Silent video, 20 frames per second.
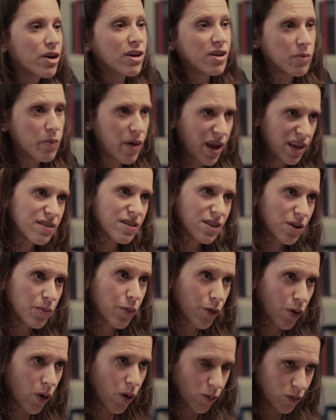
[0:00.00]
market-based
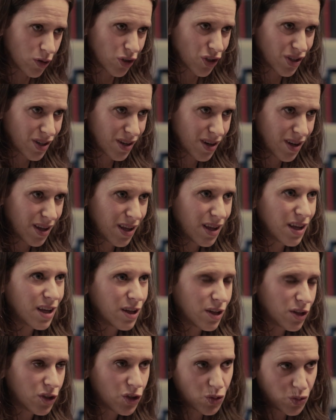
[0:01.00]
approach
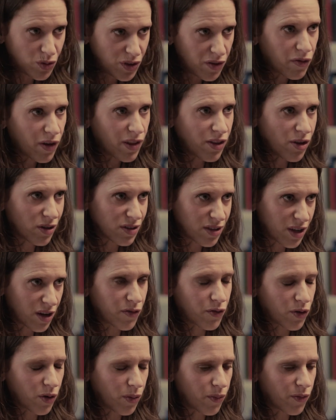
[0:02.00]
to defend
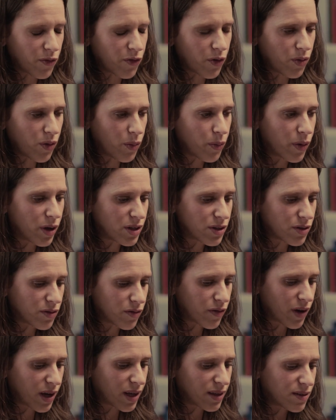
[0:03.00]
yourself from, from the
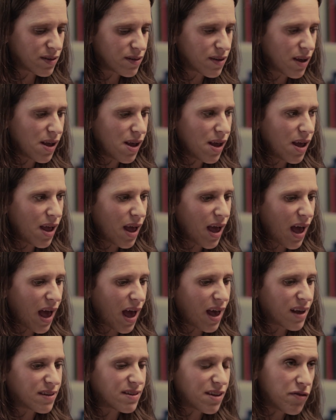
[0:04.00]
vulture funds
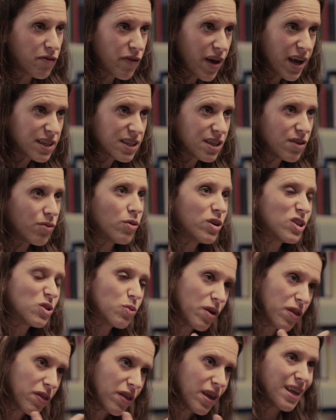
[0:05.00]
as effective,
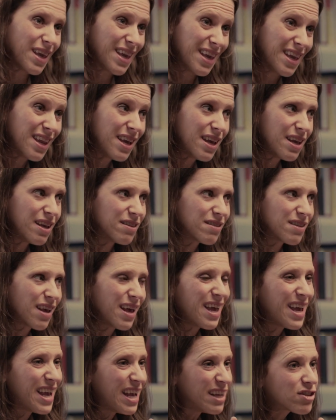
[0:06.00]
which we think it is,
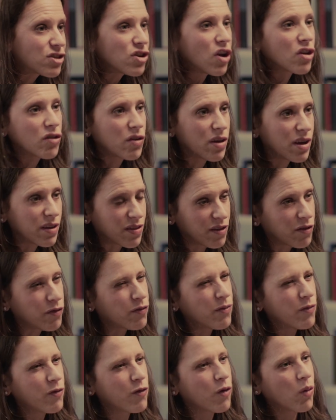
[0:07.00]
it's not the
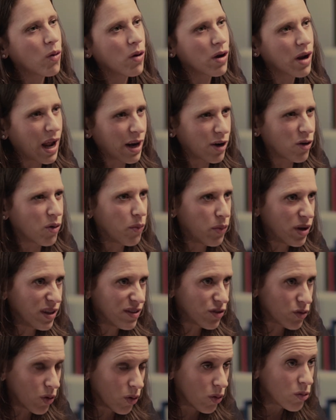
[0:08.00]
full and
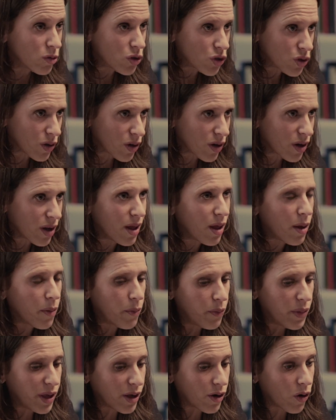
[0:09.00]
complete solution
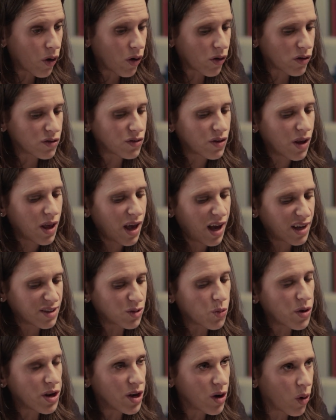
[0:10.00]
because,
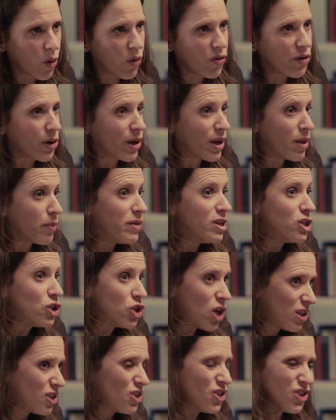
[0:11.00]
as we know, there can be
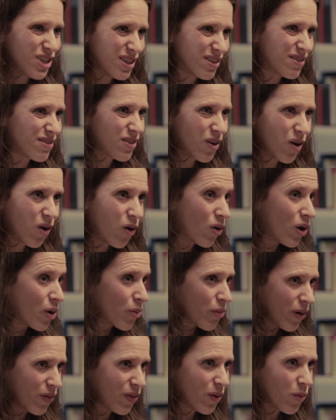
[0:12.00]
judges all
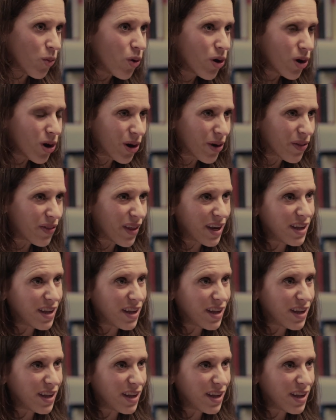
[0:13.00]
around the world